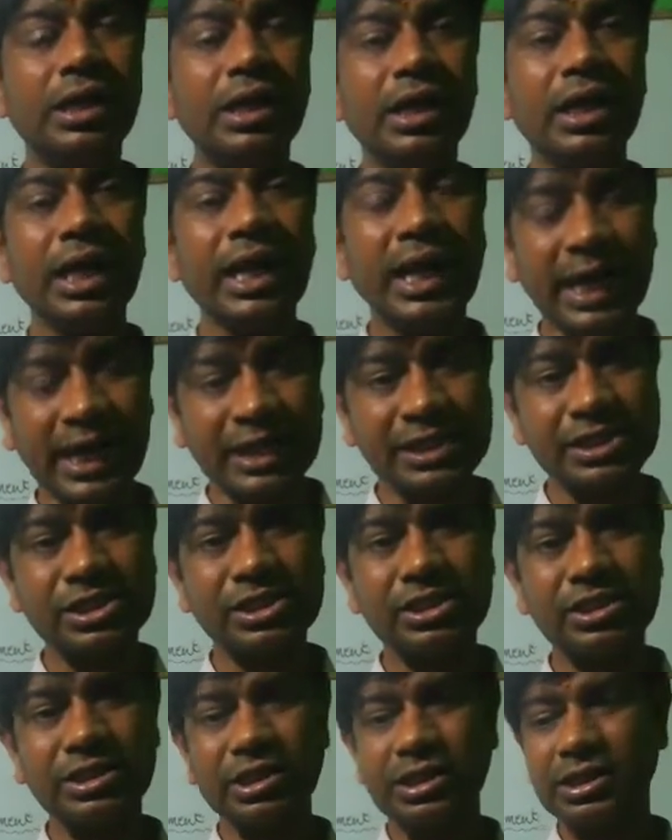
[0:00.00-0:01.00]

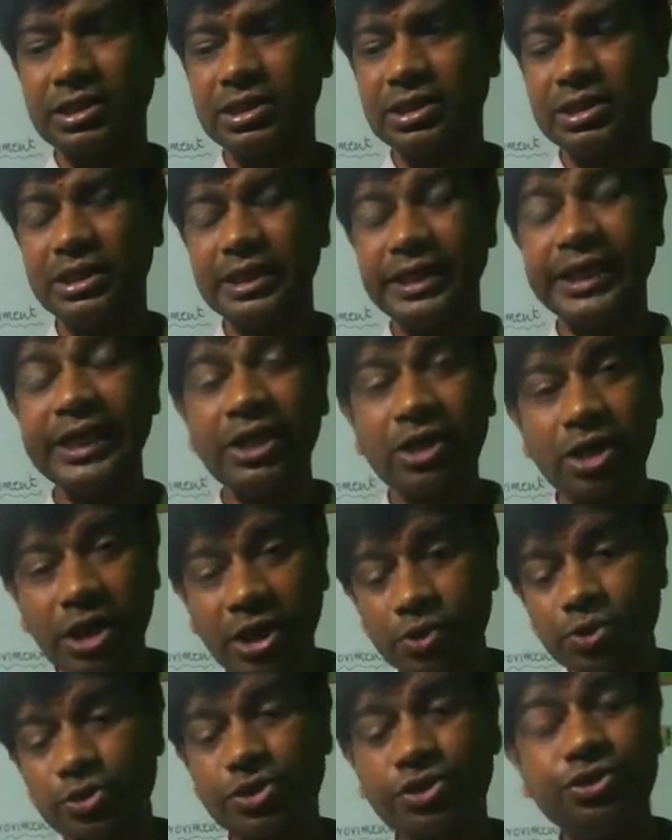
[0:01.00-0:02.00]
has
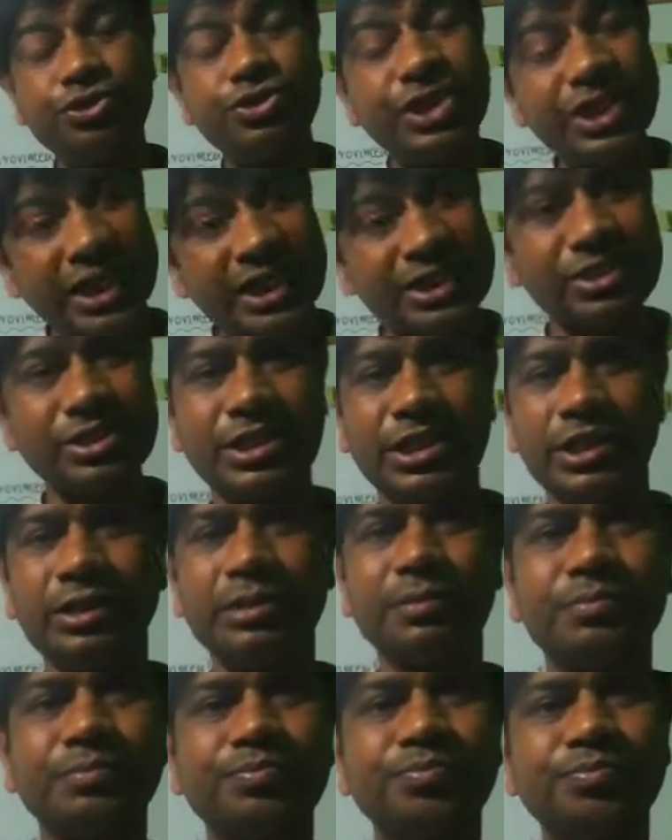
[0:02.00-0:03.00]
introduced GST,
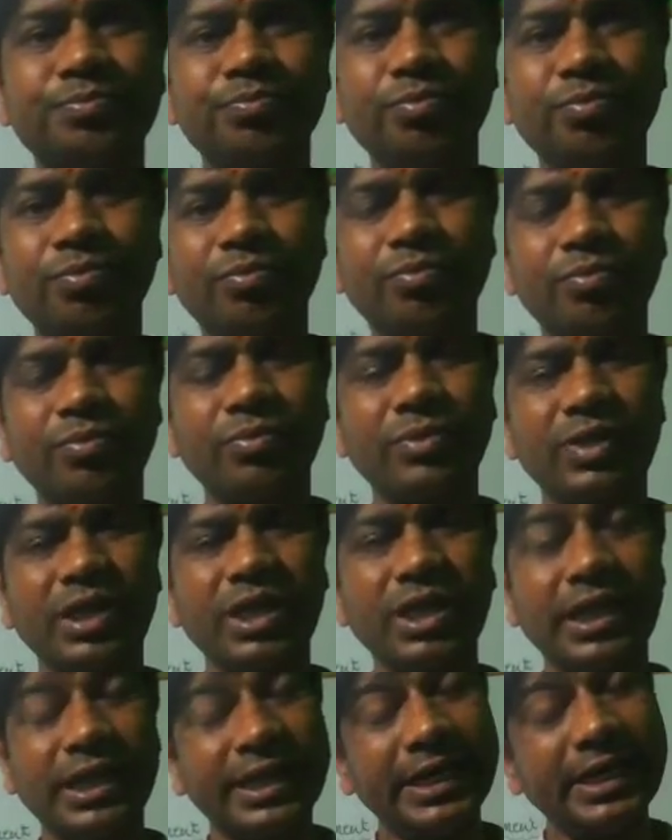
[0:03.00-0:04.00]

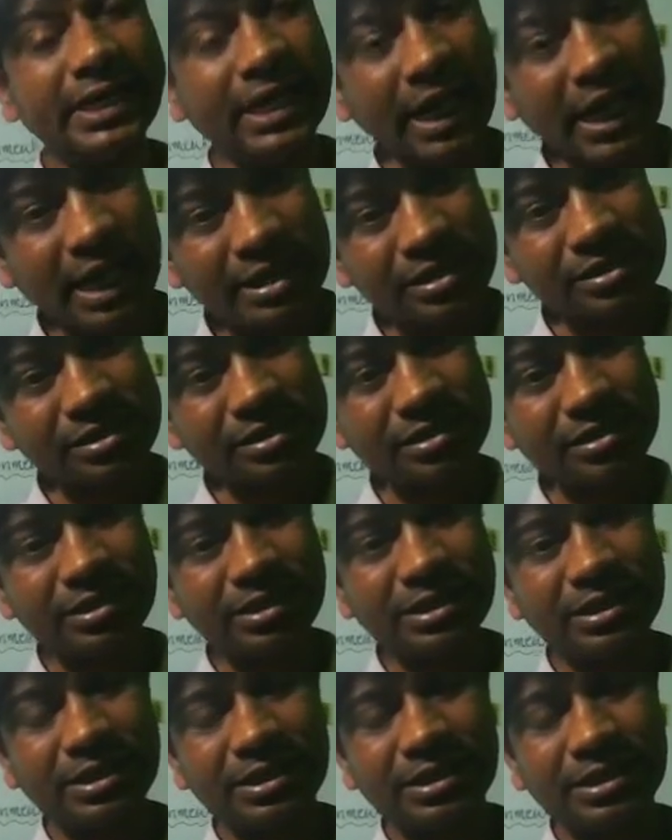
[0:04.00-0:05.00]
it has
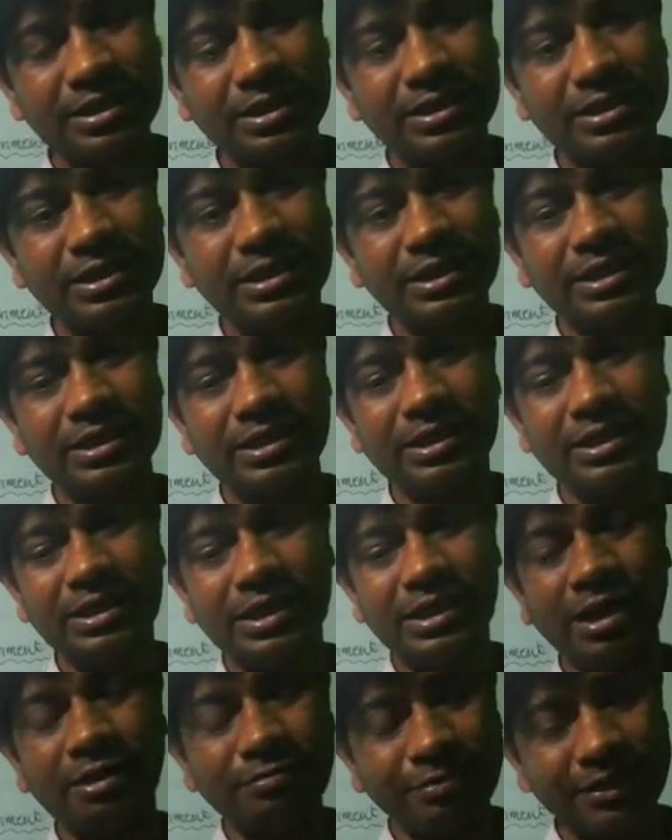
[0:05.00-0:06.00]

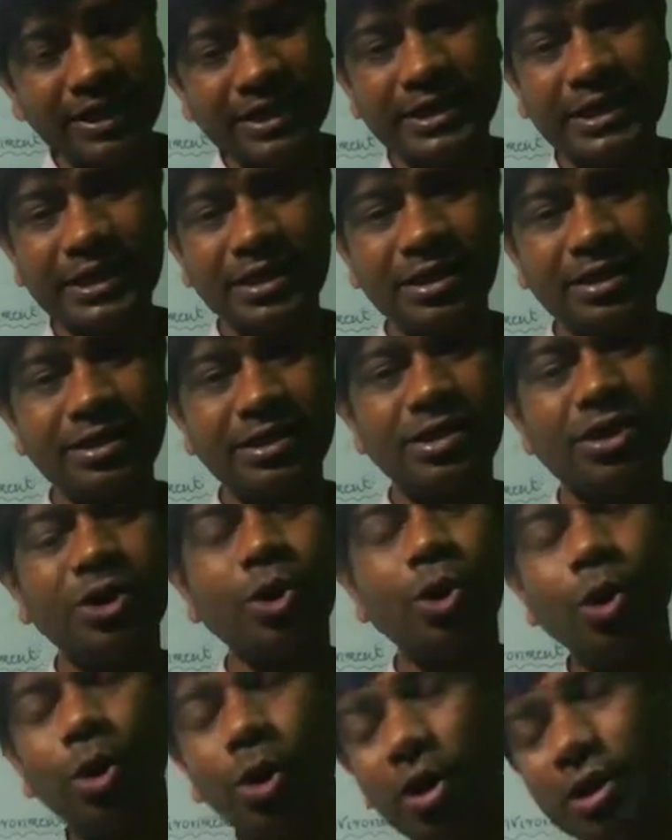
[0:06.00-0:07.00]
affected
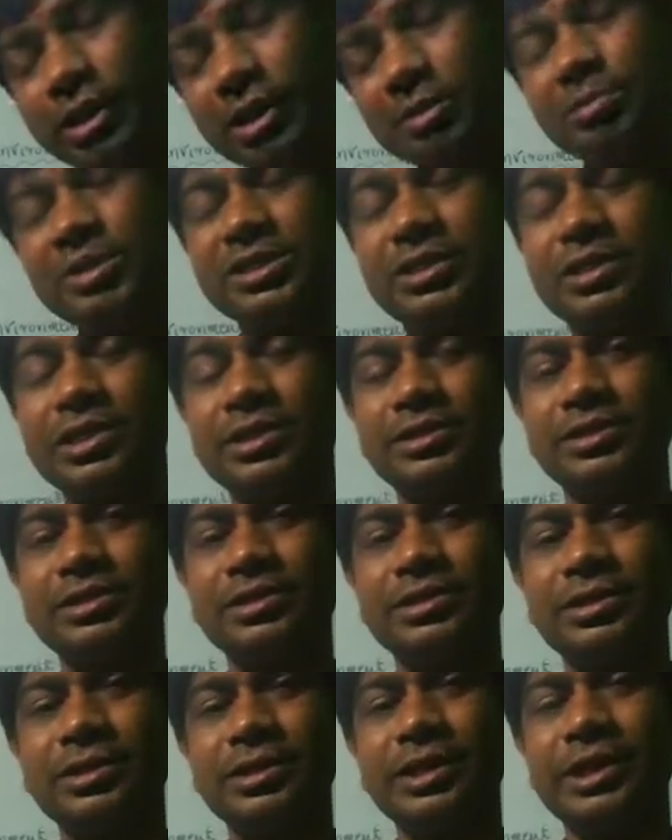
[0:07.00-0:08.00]
all the business,
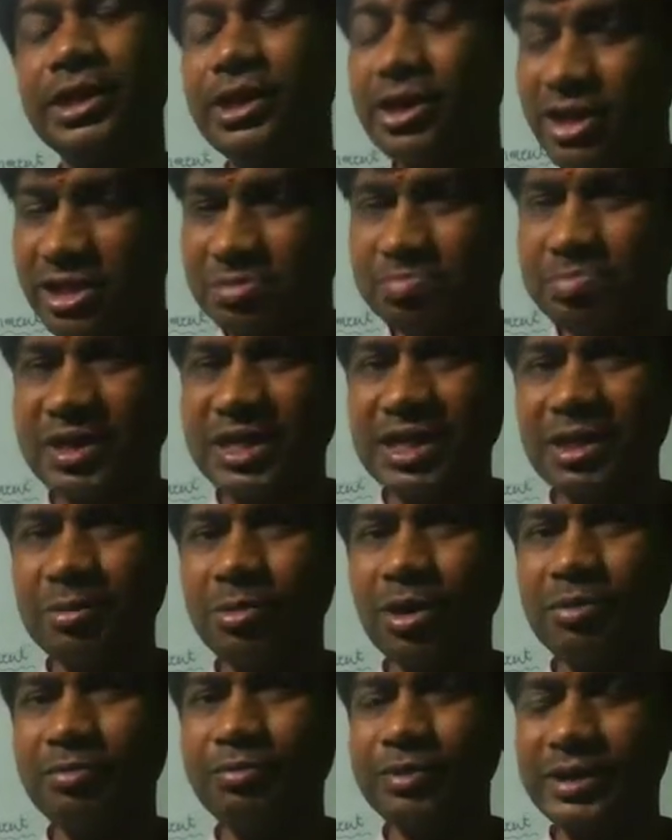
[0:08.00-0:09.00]
irrespective
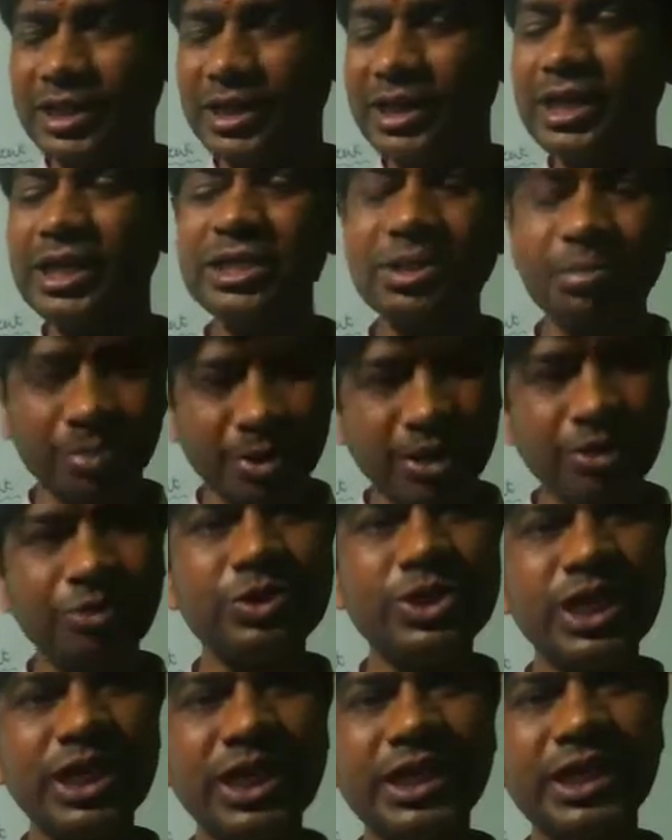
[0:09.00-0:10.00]
of whether it is a
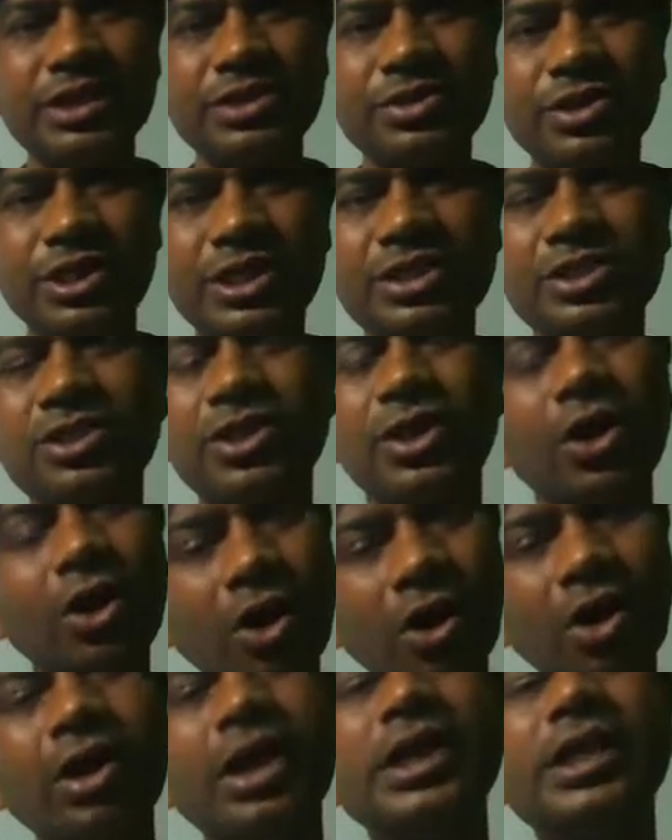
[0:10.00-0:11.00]
producing industries
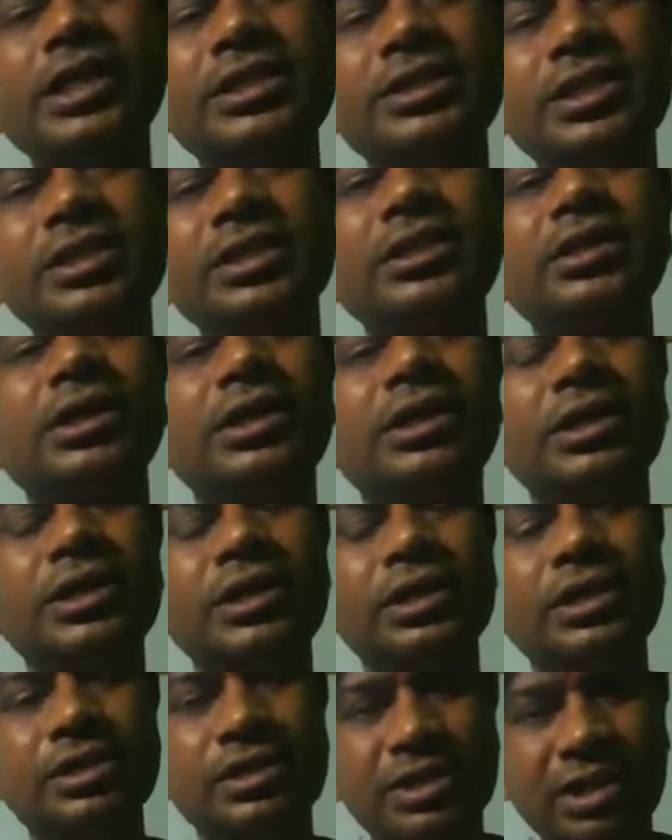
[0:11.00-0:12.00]
or it is a
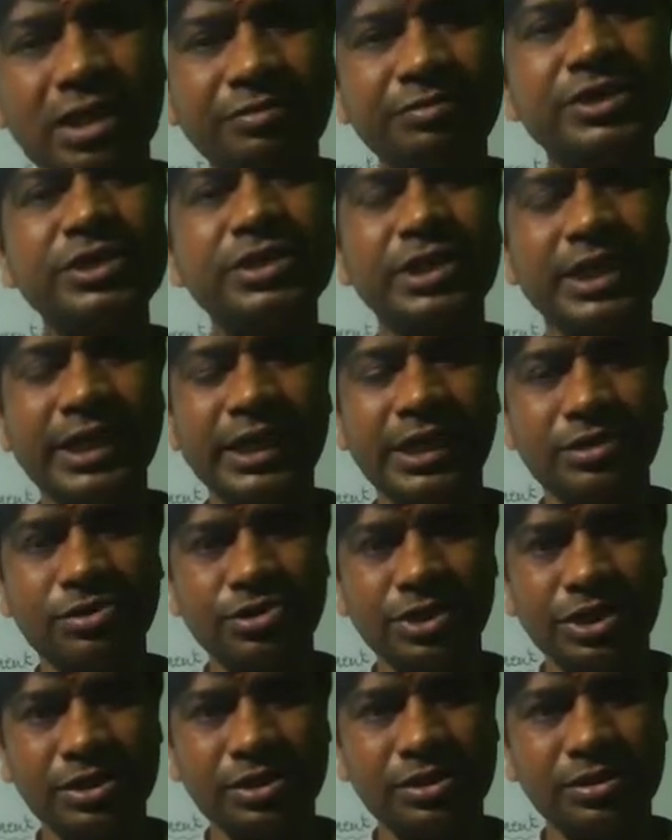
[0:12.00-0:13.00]
service
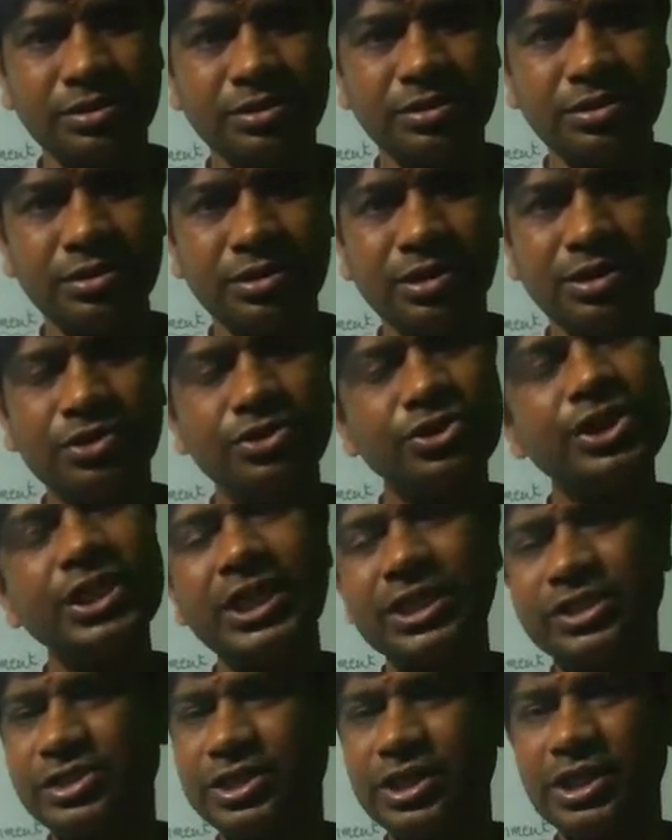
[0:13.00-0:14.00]
industries.
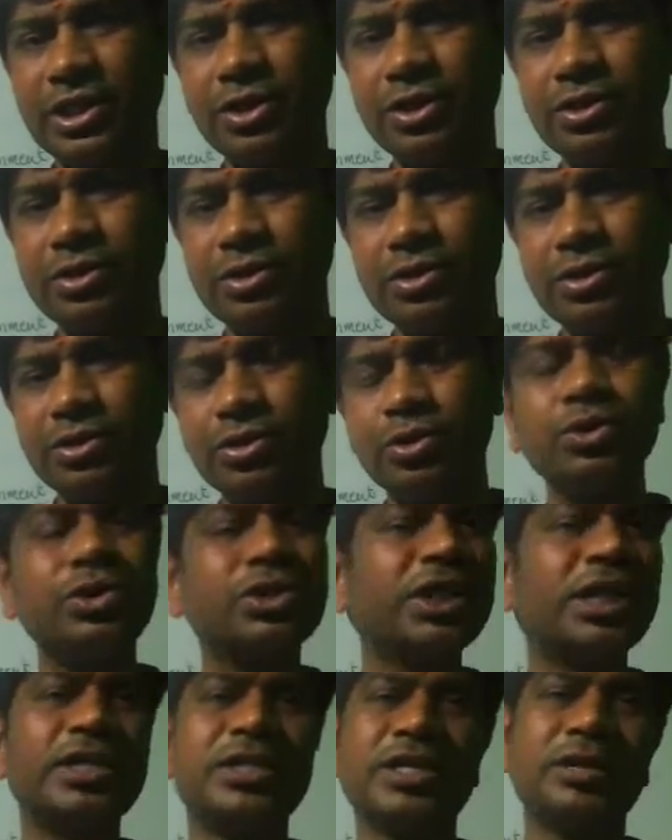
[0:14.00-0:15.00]
GST, goods
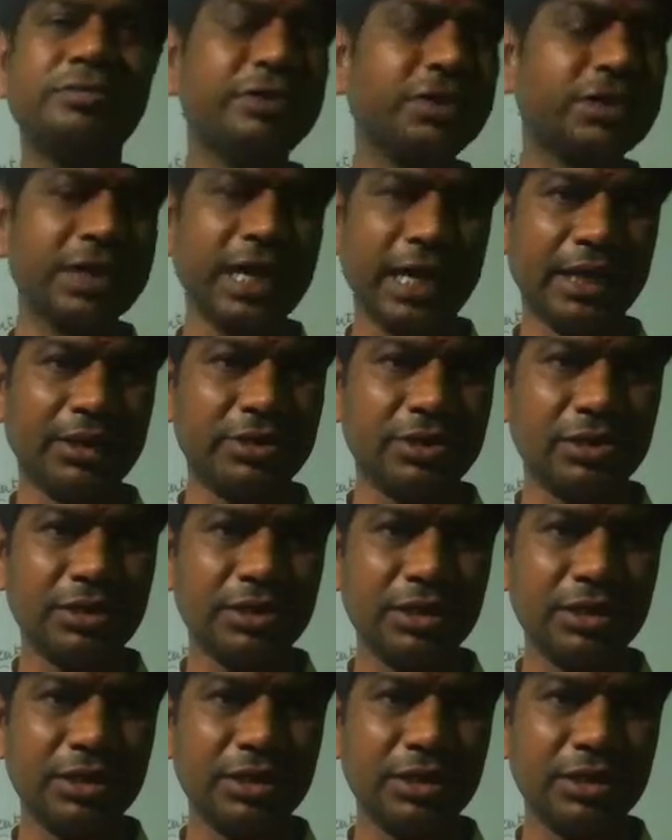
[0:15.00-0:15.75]
and service tax,